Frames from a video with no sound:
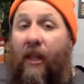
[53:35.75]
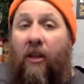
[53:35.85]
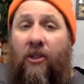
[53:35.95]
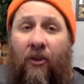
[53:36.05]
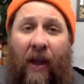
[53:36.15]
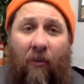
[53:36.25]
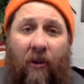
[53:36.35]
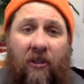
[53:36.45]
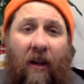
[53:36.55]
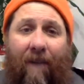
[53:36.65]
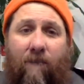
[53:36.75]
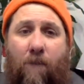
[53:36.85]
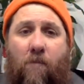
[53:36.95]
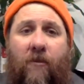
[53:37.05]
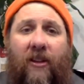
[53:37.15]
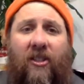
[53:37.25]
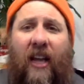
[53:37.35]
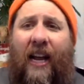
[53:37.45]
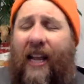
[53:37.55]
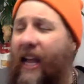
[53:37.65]
So that was
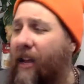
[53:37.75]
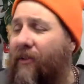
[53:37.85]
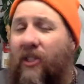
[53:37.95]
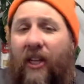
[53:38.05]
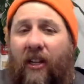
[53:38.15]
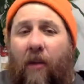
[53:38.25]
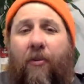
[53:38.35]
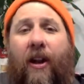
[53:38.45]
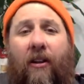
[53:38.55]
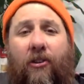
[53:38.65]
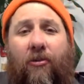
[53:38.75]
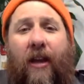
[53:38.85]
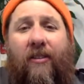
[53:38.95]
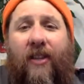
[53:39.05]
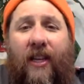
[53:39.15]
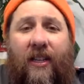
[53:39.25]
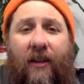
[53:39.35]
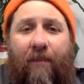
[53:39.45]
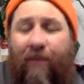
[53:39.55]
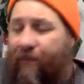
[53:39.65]
side A of a single I put out in
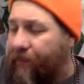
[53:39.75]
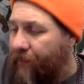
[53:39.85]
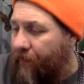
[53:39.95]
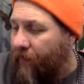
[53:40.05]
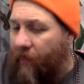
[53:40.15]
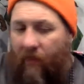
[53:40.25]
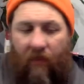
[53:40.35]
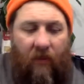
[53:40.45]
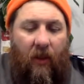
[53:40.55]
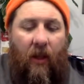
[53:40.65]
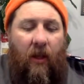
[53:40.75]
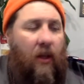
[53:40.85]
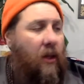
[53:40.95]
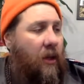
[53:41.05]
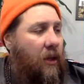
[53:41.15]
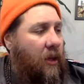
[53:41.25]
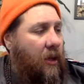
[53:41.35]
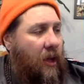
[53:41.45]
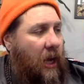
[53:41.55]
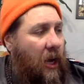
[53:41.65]
2018.
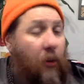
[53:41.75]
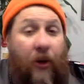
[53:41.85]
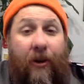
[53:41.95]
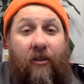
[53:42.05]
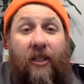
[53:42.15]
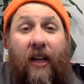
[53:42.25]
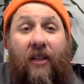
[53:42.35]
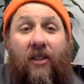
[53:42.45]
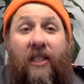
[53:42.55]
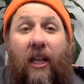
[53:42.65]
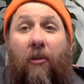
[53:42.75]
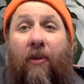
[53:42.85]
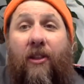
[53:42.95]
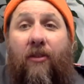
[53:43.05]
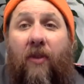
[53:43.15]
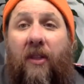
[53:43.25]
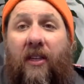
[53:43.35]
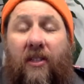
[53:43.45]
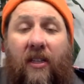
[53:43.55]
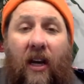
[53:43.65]
We're here tonight to celebrate the
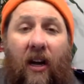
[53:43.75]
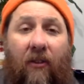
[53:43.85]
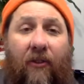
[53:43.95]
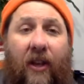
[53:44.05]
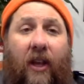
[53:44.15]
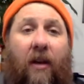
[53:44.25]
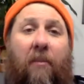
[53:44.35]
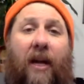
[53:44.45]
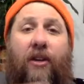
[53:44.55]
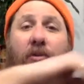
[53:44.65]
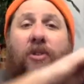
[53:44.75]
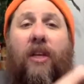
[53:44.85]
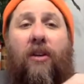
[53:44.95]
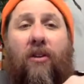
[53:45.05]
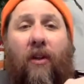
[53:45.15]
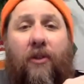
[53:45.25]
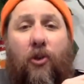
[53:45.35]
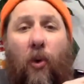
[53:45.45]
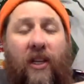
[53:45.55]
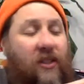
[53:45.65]
release of my new single on the
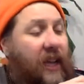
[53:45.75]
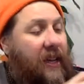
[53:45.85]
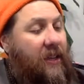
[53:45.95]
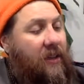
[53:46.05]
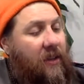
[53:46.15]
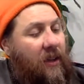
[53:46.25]
22nd.